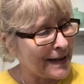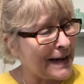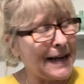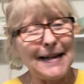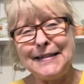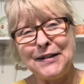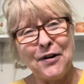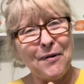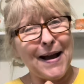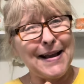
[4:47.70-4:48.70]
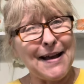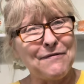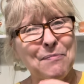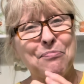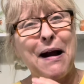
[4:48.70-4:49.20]
I know I have
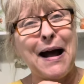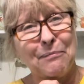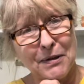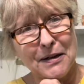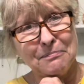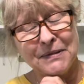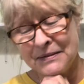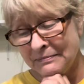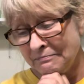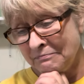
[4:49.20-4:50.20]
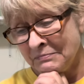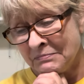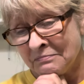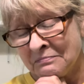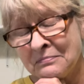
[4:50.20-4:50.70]
a problem.
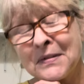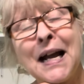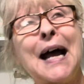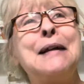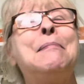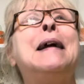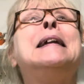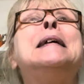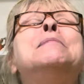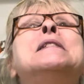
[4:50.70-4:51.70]
Hi, my name's